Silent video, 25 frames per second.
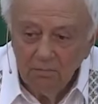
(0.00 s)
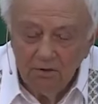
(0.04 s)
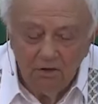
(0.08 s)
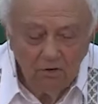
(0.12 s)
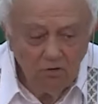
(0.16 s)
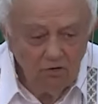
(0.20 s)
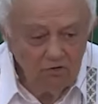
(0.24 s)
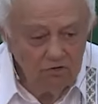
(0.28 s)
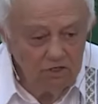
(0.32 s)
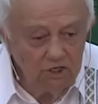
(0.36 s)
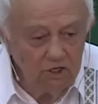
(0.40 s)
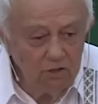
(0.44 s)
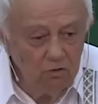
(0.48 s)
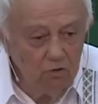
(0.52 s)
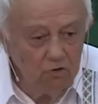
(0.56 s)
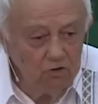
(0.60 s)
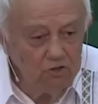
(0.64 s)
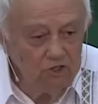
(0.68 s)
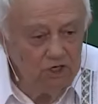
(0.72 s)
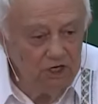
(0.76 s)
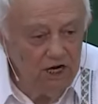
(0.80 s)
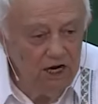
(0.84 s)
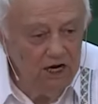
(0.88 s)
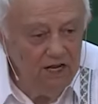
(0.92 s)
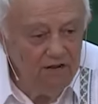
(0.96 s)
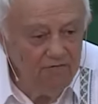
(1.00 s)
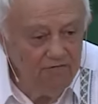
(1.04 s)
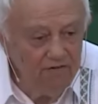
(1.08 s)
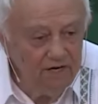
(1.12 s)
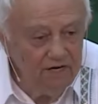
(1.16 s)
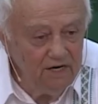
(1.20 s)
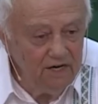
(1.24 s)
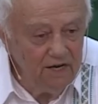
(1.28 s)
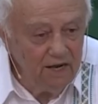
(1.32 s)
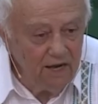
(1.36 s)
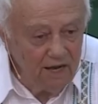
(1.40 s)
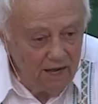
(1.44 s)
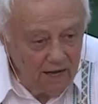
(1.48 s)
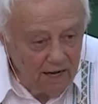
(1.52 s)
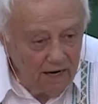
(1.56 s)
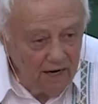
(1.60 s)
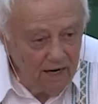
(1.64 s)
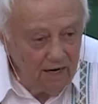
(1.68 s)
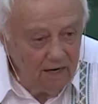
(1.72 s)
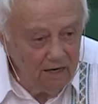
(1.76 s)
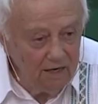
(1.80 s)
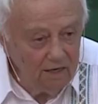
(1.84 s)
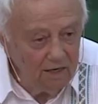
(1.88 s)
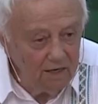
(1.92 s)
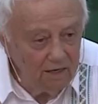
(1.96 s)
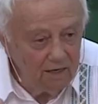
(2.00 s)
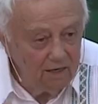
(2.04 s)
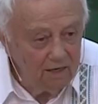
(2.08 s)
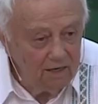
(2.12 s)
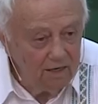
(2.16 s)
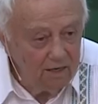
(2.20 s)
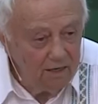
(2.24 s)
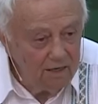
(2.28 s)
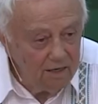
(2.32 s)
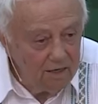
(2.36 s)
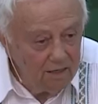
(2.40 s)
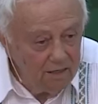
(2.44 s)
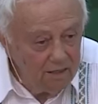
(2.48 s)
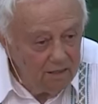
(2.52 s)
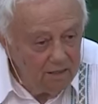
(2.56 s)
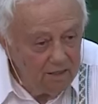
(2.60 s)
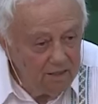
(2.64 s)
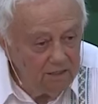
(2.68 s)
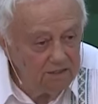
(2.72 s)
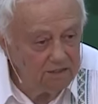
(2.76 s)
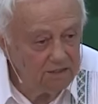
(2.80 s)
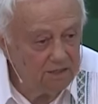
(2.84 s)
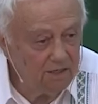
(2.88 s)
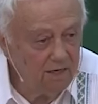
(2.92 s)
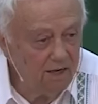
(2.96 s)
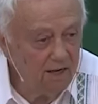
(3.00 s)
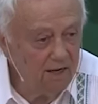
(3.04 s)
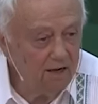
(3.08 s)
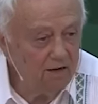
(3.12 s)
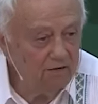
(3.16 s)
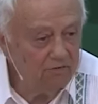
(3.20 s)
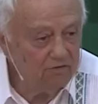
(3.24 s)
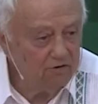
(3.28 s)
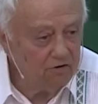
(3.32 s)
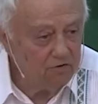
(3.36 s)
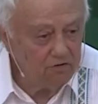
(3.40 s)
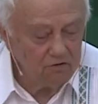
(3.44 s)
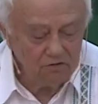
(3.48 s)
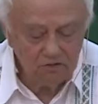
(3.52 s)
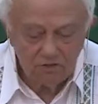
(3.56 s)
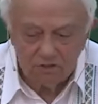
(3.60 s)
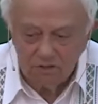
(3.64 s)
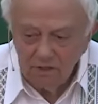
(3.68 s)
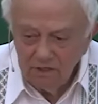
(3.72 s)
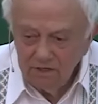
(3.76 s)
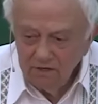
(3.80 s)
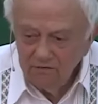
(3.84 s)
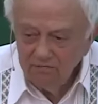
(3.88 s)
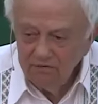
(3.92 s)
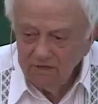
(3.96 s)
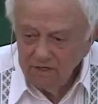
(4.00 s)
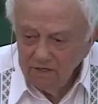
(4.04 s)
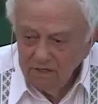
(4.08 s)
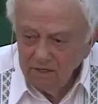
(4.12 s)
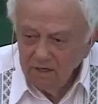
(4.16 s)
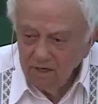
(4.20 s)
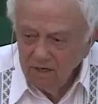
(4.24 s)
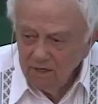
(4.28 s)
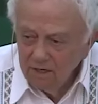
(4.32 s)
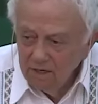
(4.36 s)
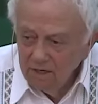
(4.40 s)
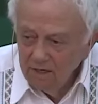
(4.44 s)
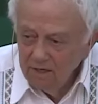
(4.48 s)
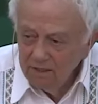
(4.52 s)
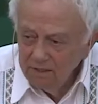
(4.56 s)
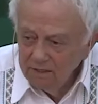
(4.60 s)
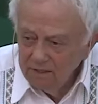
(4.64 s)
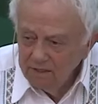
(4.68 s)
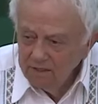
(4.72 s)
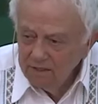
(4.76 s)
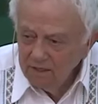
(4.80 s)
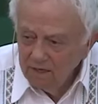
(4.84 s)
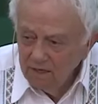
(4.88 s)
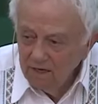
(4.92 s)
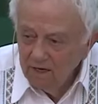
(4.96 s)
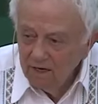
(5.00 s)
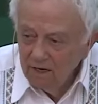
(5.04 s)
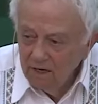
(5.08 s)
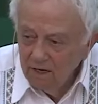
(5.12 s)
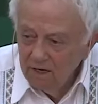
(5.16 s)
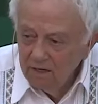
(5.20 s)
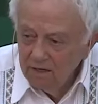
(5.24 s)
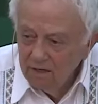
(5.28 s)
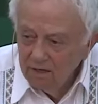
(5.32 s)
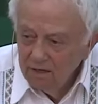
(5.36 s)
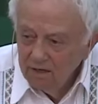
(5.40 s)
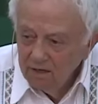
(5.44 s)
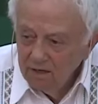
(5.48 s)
because he was living hell in this life. He was living hell in hell.